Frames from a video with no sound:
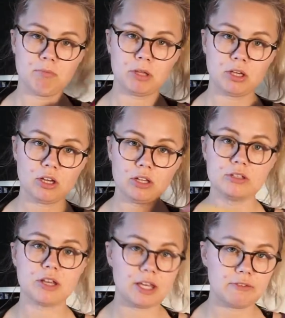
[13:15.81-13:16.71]

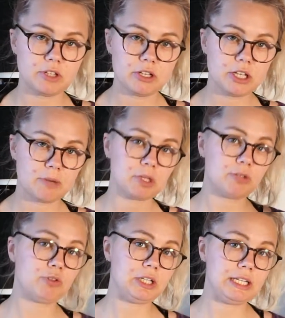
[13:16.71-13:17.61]
because I have dyed up a
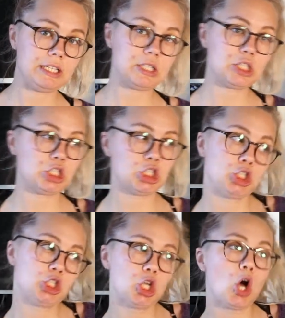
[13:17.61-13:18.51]
really
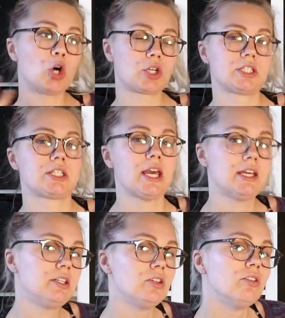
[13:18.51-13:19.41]
dark
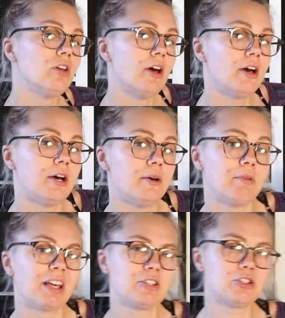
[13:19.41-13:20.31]
skein,
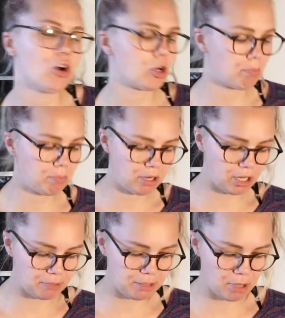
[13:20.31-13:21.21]
like a dark
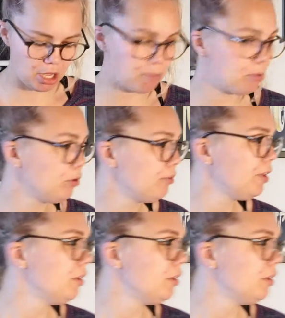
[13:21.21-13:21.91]
plummy purple